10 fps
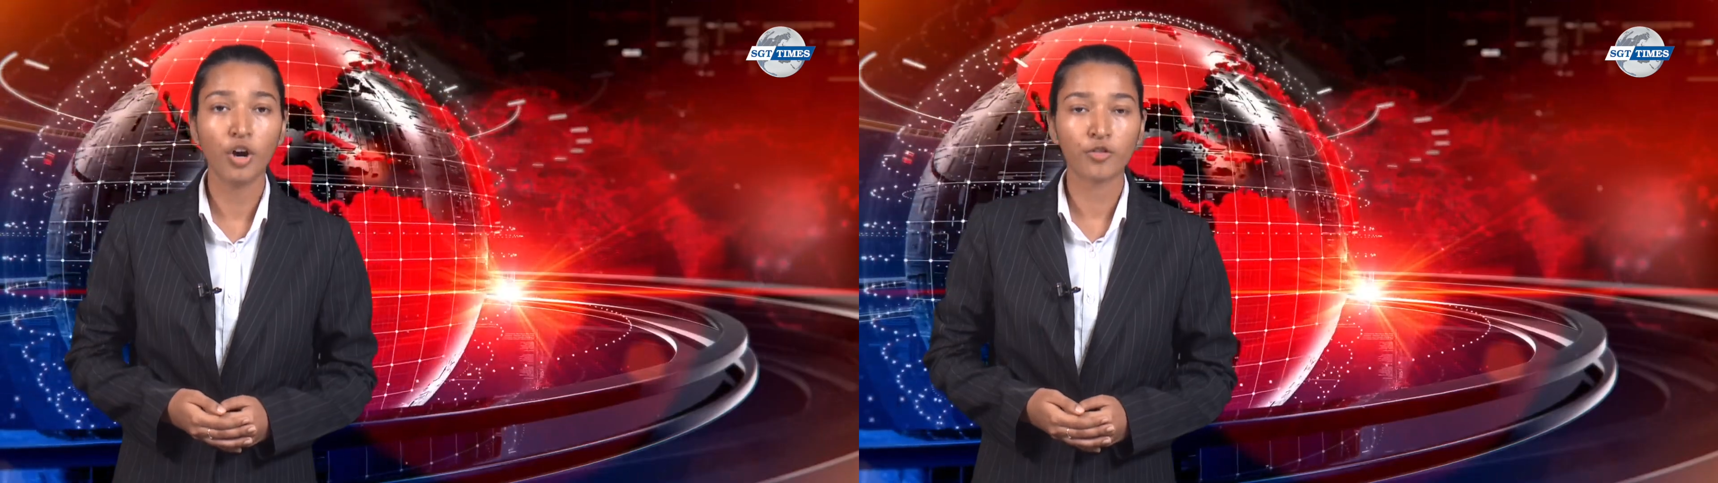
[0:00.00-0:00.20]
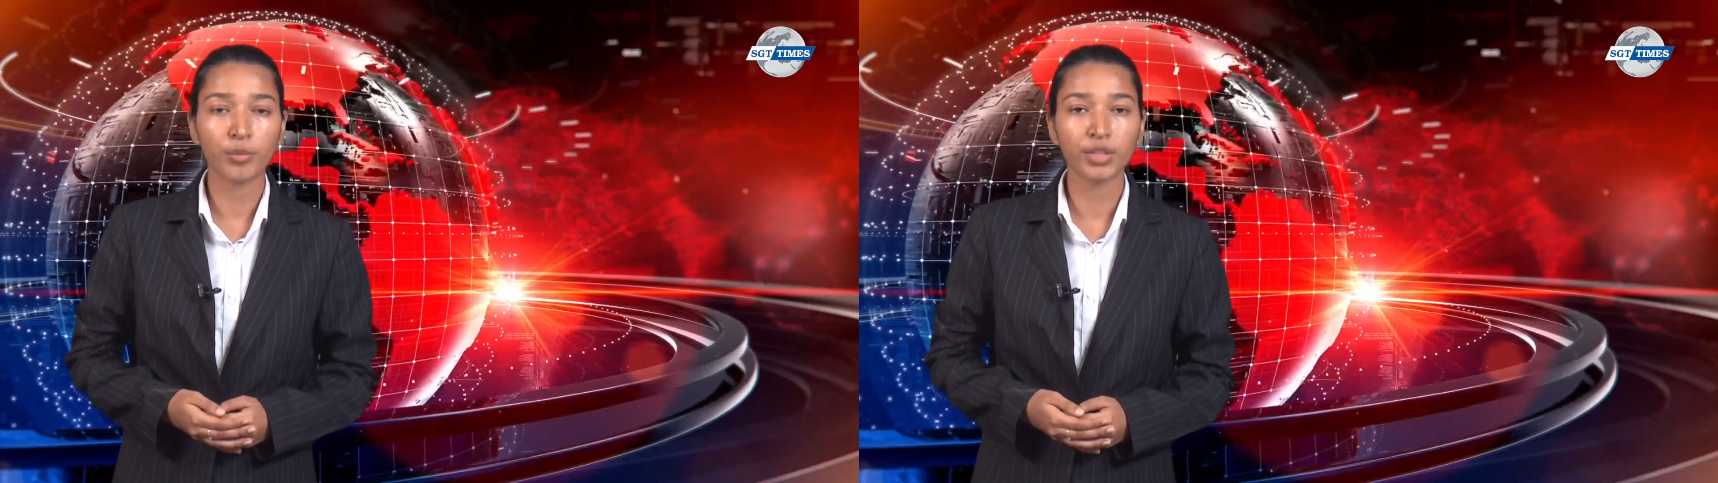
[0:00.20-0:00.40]

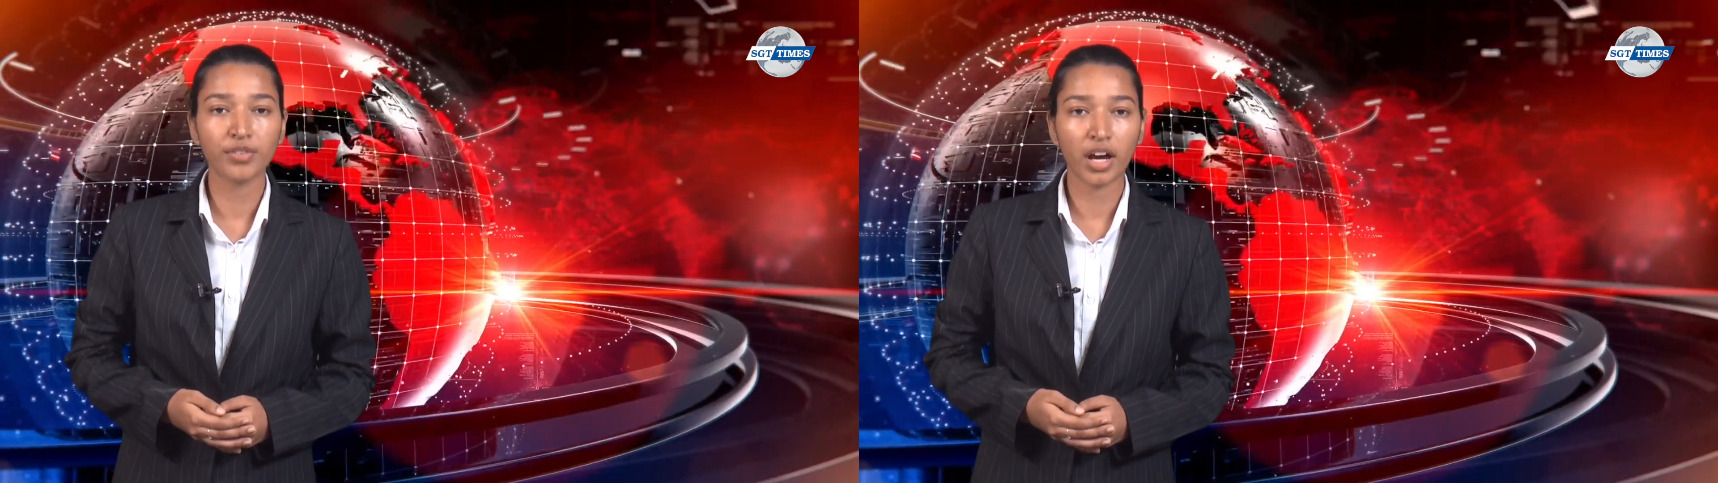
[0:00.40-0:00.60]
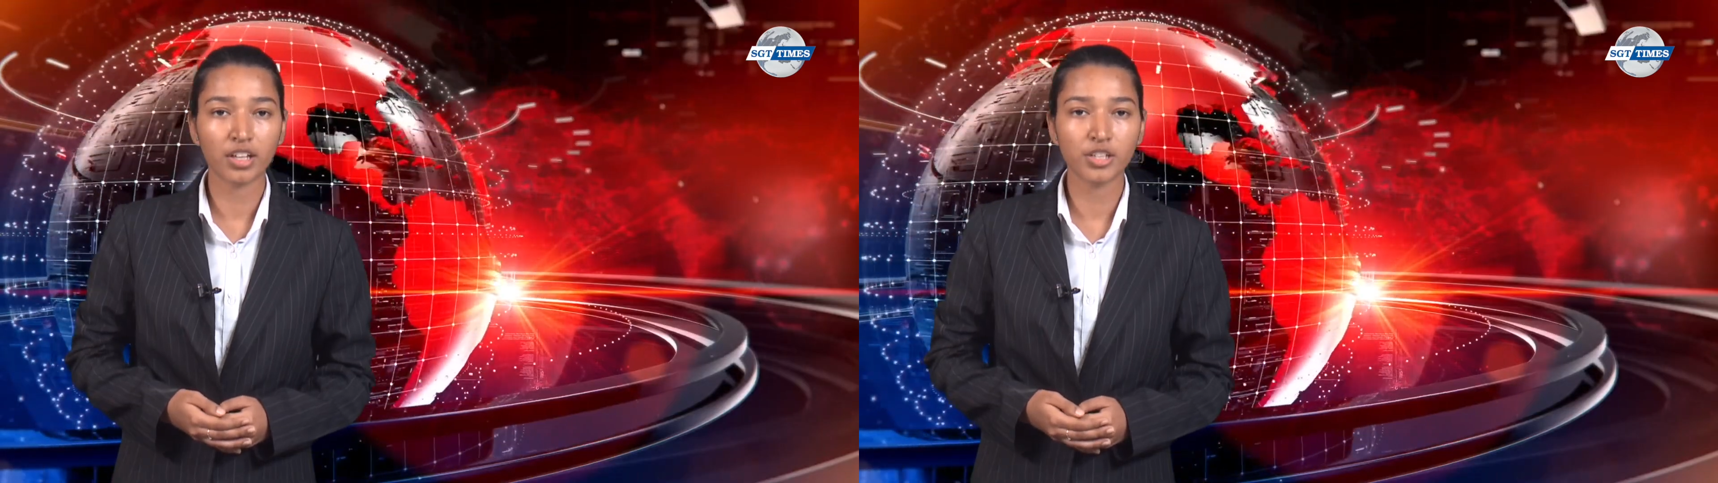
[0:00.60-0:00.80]
from the
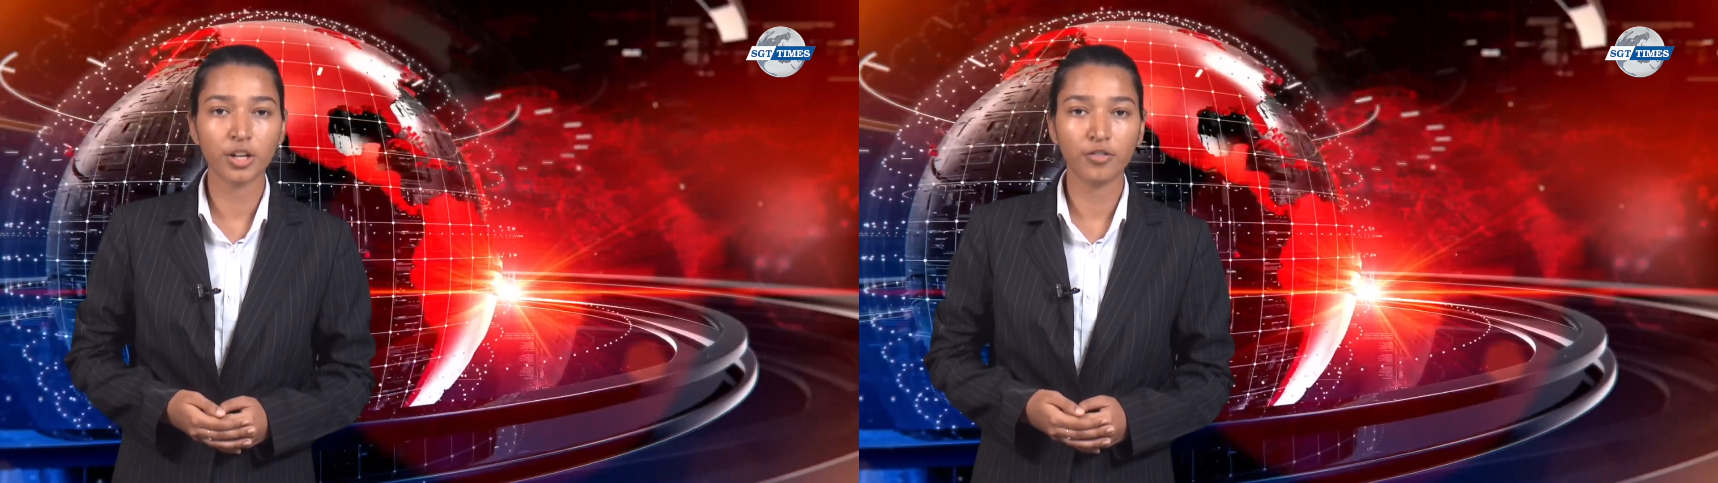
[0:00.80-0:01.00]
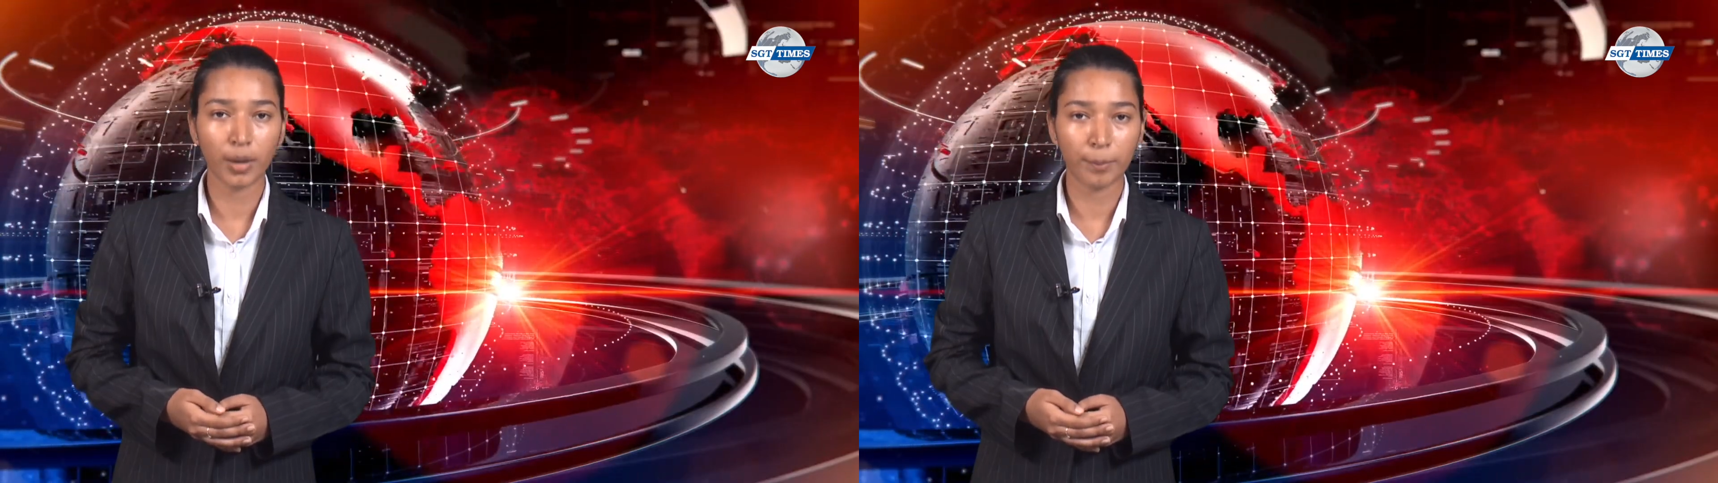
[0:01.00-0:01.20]
Faculty
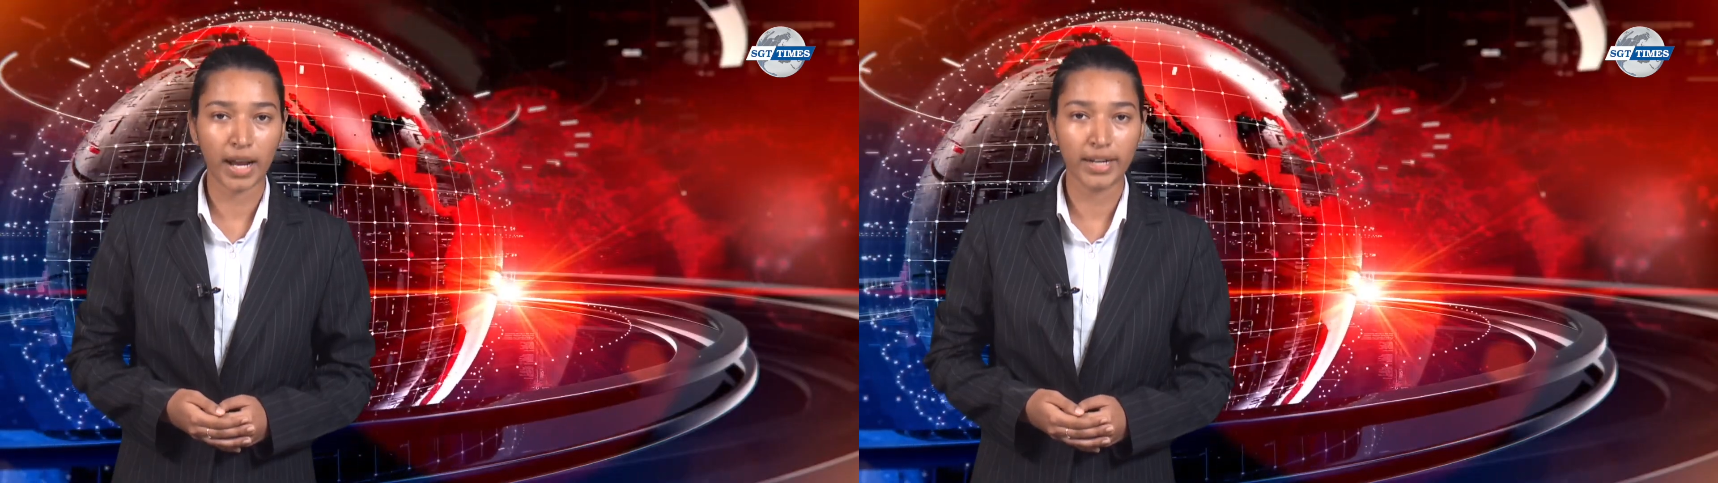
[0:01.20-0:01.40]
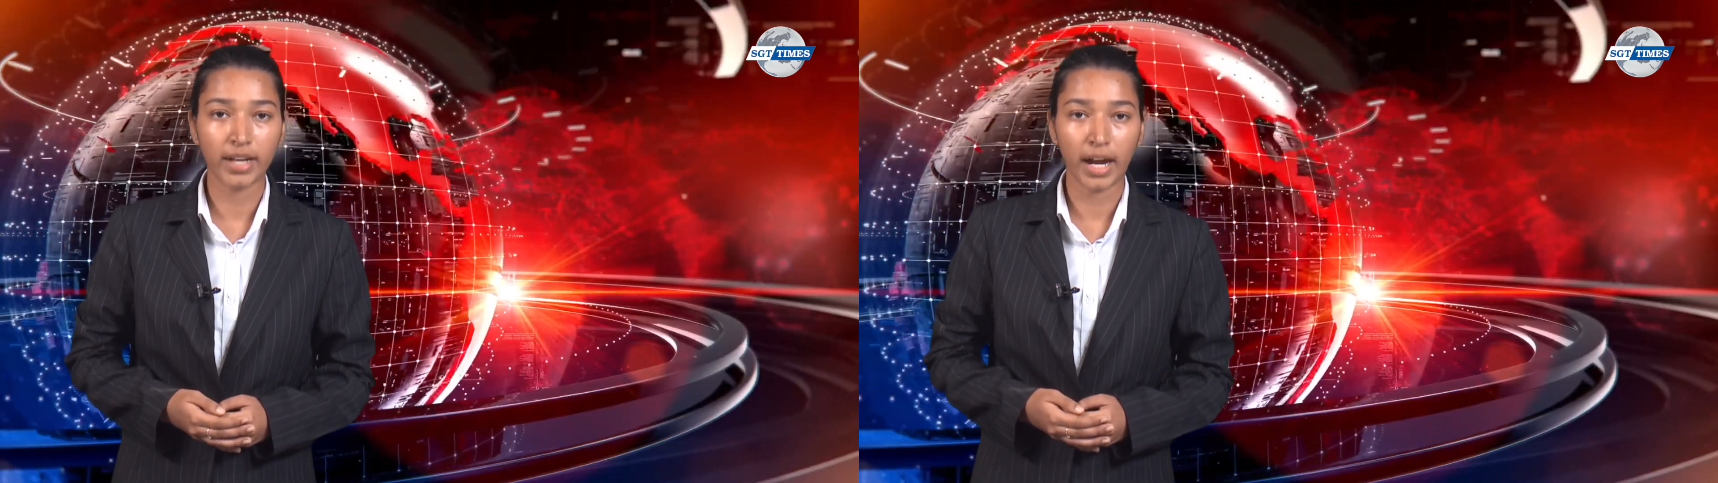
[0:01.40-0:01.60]
of Applied